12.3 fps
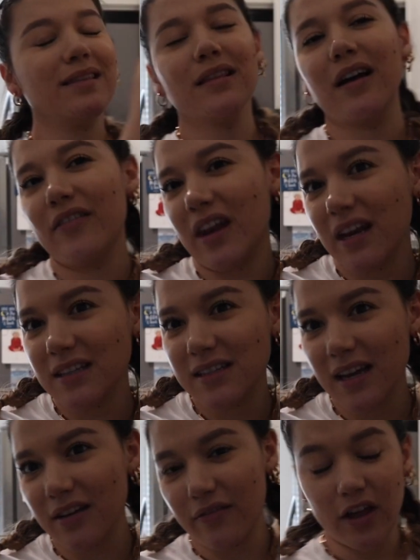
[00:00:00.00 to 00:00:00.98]
love that I can
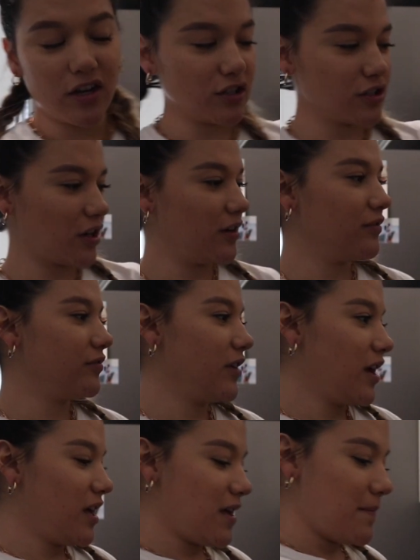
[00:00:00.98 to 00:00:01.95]
take advantage of
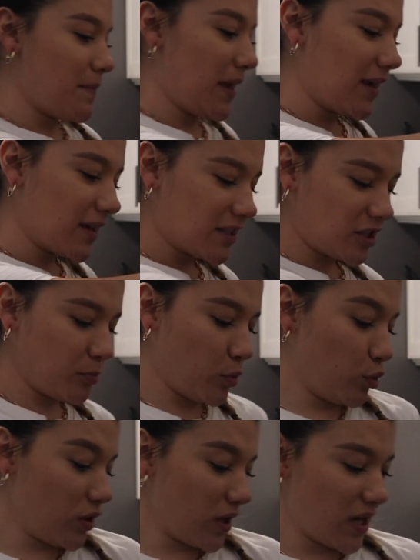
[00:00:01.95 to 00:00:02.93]
making
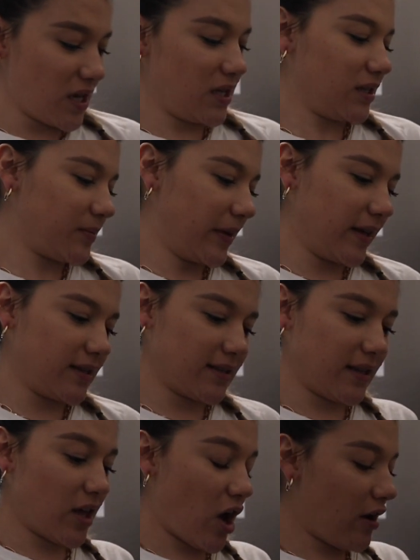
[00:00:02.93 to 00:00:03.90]
smoothies because
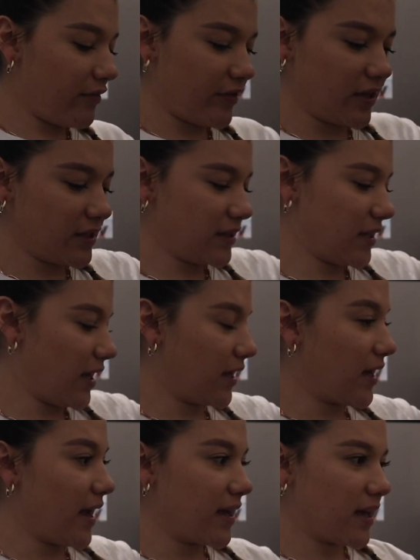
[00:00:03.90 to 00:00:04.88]
in the office,
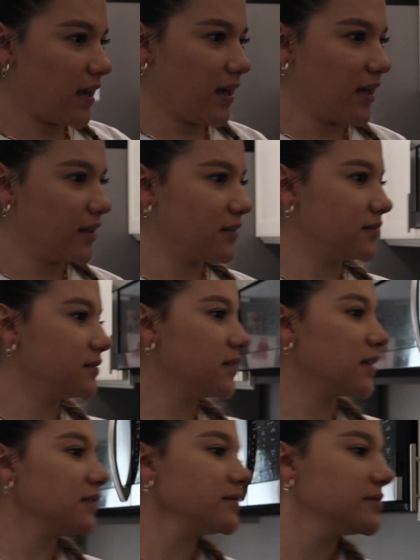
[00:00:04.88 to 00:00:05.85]
like, I can't, you
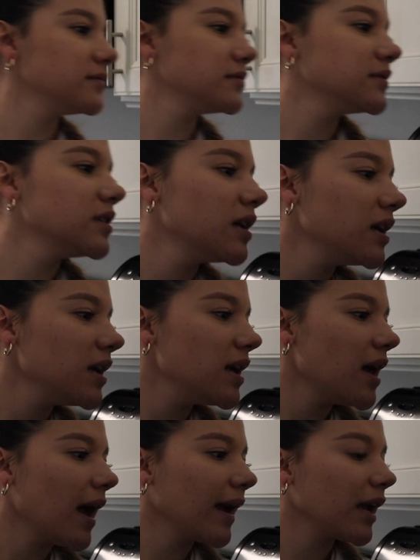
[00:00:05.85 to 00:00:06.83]
know?
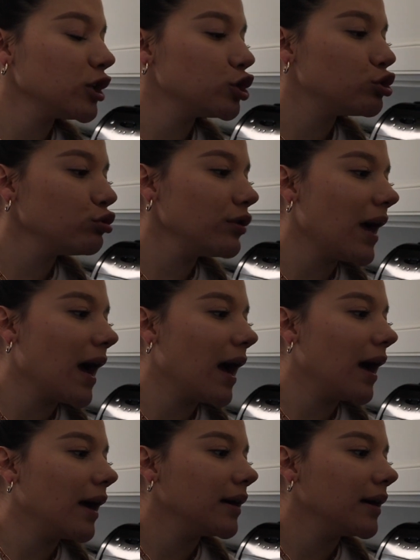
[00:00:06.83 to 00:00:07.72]
I can't do that.